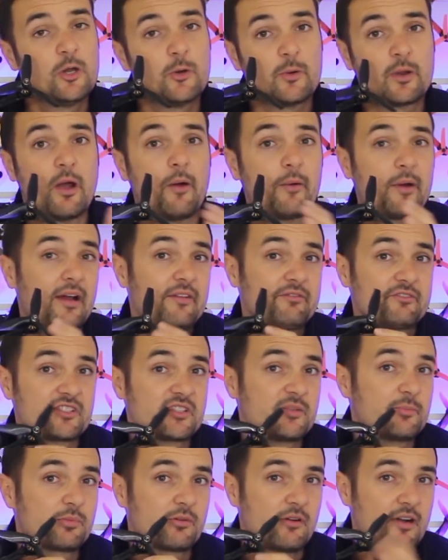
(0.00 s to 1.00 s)
who are going after
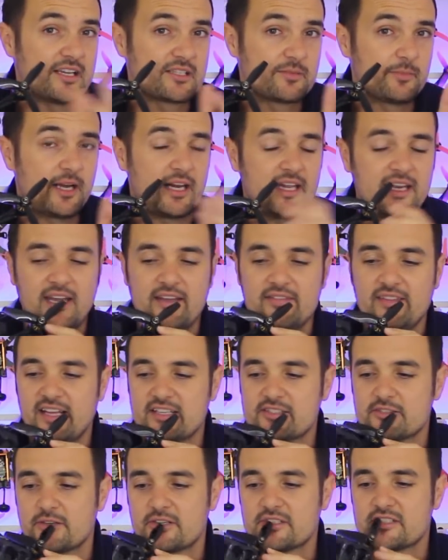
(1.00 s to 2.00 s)
some prize money and
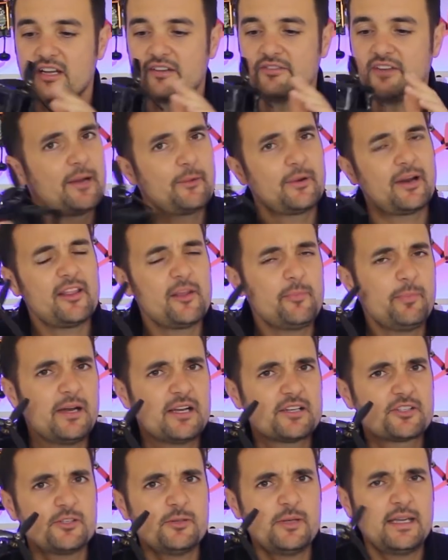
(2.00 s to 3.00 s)
that sort of stuff. Now another
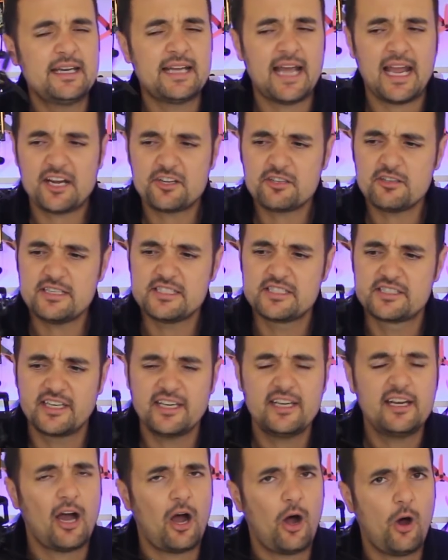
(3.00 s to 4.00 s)
part too, it actually
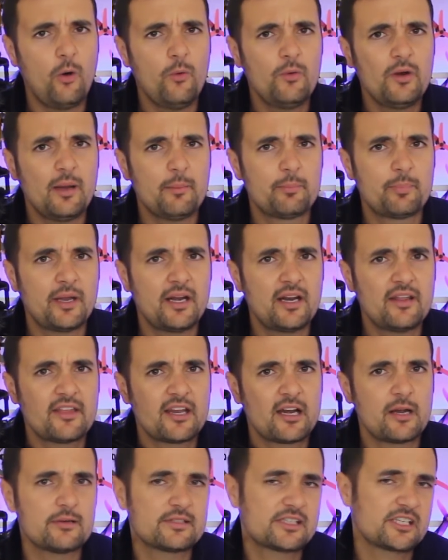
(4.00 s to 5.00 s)
did hold up better
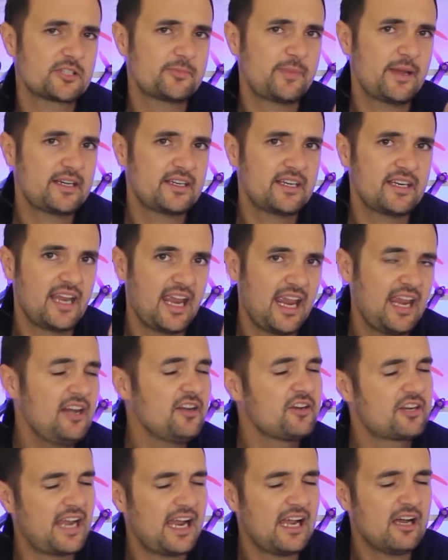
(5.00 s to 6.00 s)
than I was expecting
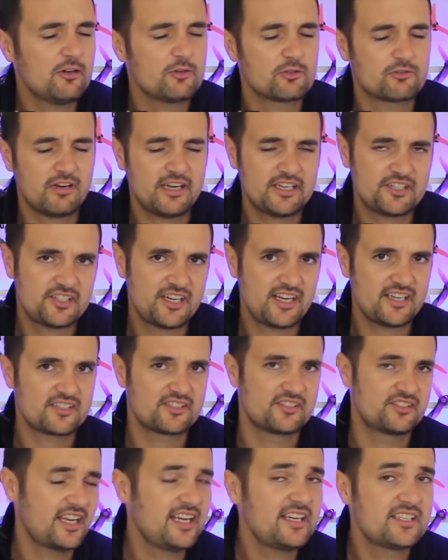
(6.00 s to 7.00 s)
in Cal crash
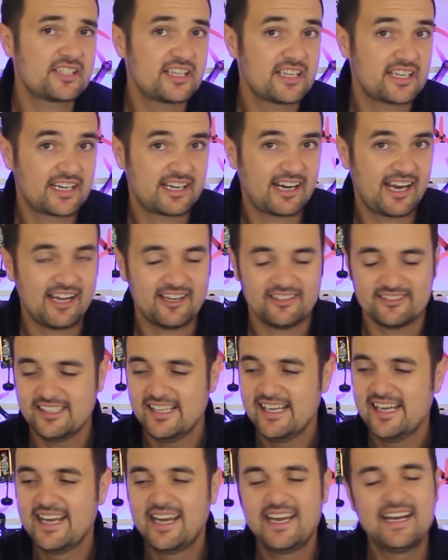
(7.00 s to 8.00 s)
test, decent Cal
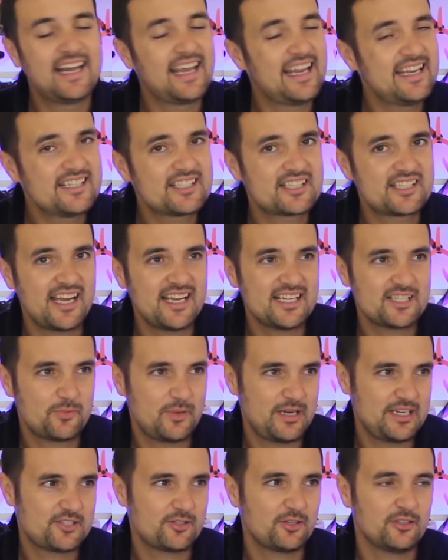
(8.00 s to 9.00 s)
in his test
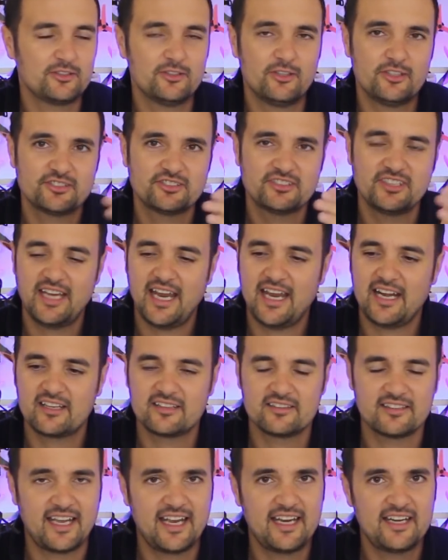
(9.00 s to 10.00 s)
when he sort of lost it and it
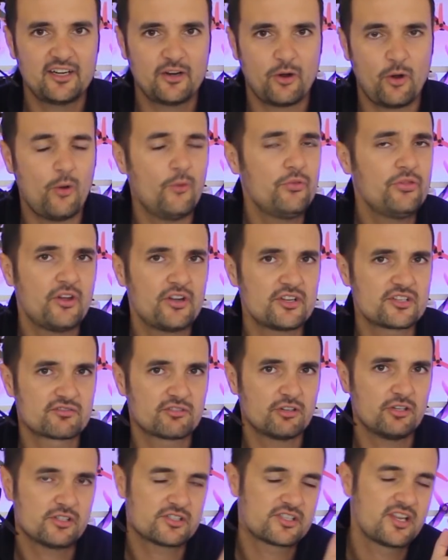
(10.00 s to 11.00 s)
landed on those
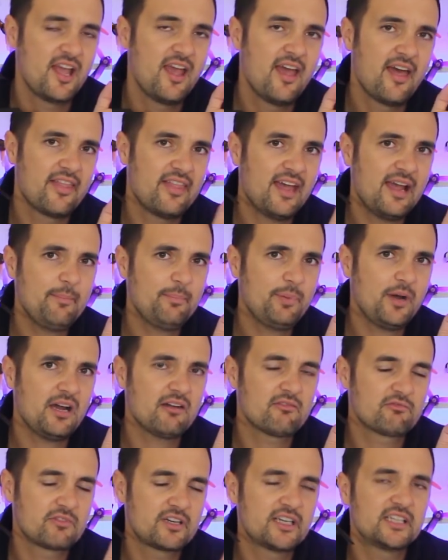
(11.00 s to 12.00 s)
rocks. That
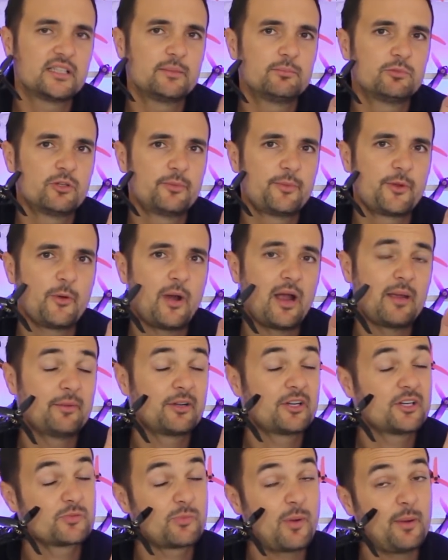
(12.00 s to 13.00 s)
part really blew me away,
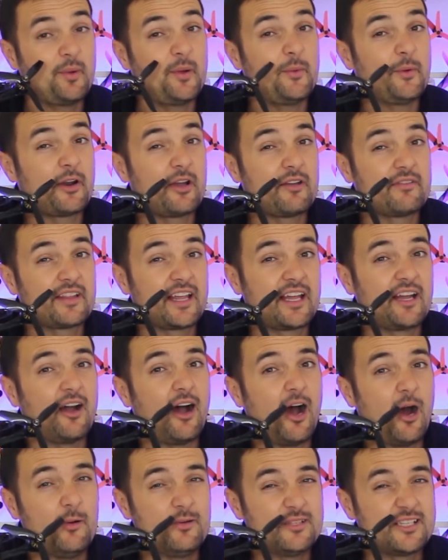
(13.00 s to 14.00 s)
because when we went over there,
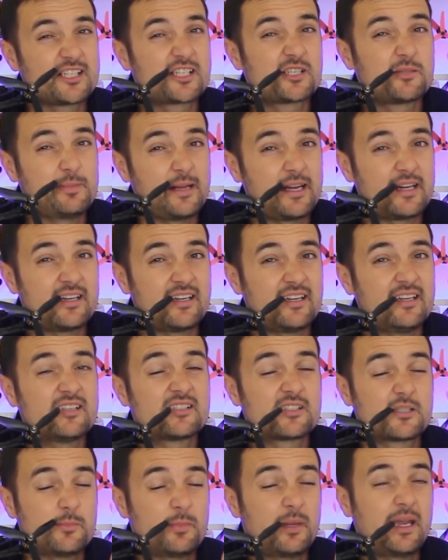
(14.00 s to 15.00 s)
I was expecting
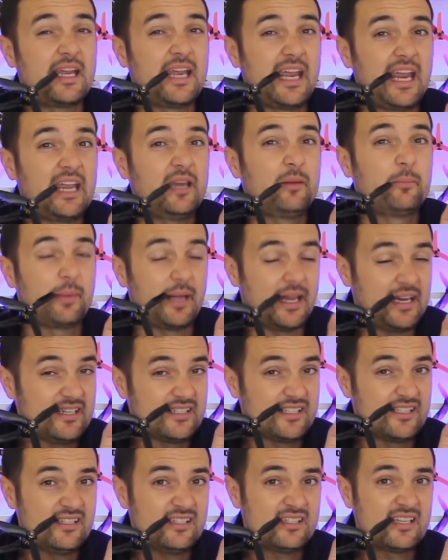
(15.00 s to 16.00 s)
it to be in
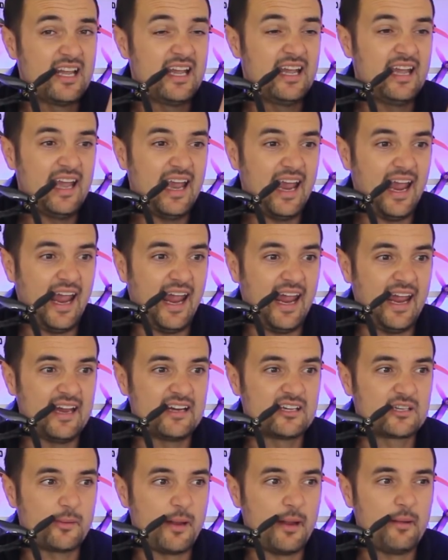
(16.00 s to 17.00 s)
pieces,
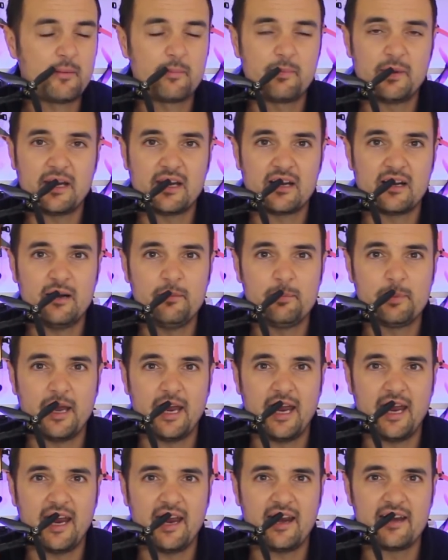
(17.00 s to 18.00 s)
and to be able to pick it up
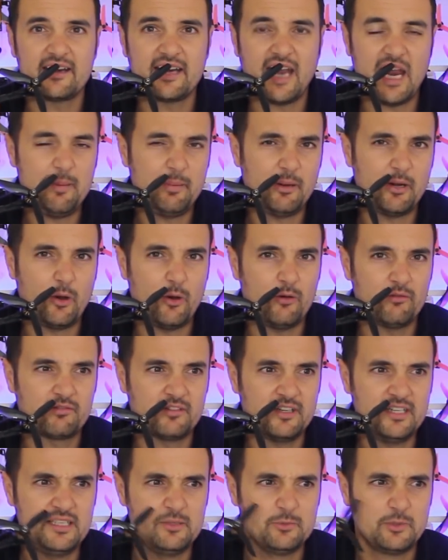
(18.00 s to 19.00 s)
and keep it
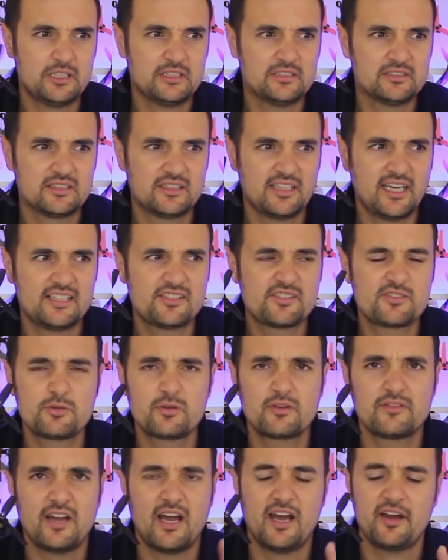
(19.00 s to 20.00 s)
hovering, well, that's
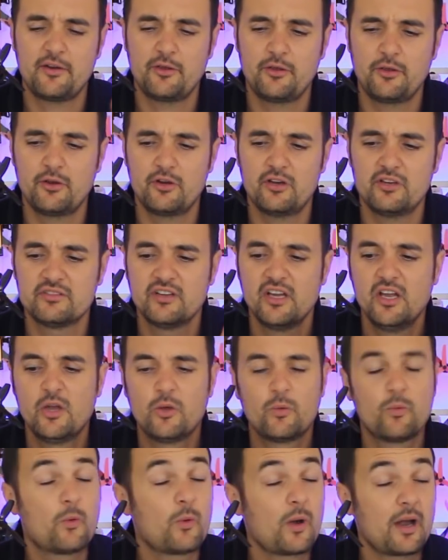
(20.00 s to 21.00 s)
sort of unheard of
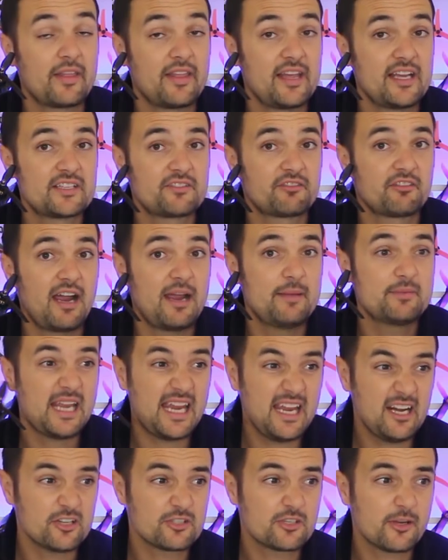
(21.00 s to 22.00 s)
with one of these frames.
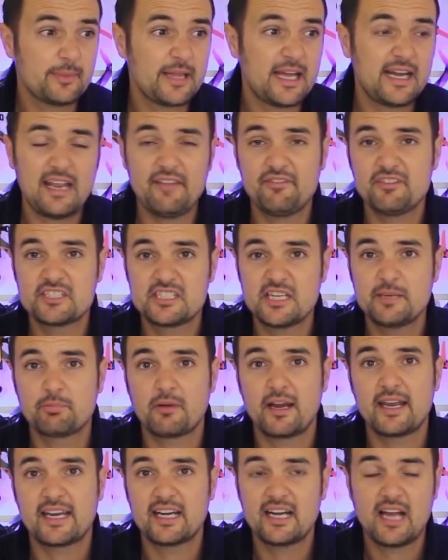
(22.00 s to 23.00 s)
And on top of that, if it did
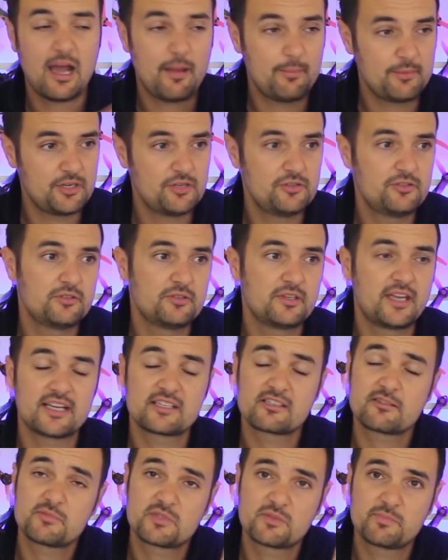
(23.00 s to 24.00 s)
break an arm, you do get
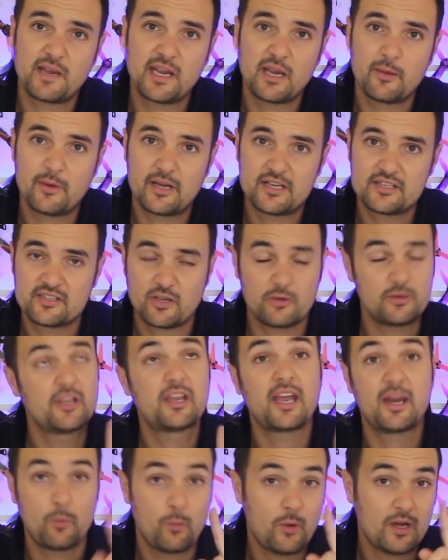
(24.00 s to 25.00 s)
some spare ones, or you
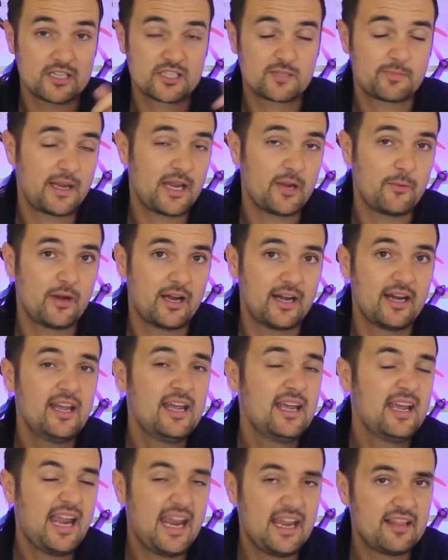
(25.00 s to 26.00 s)
get one spare one
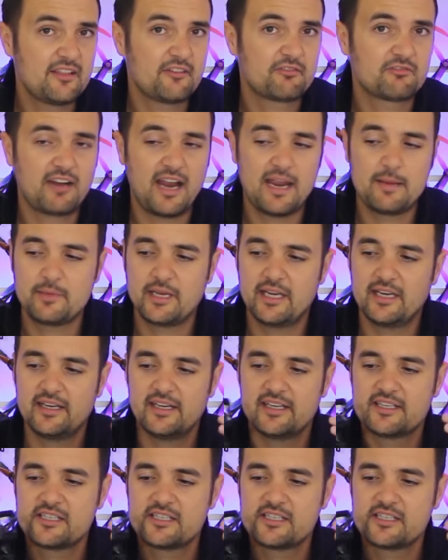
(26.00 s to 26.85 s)
in the frame kit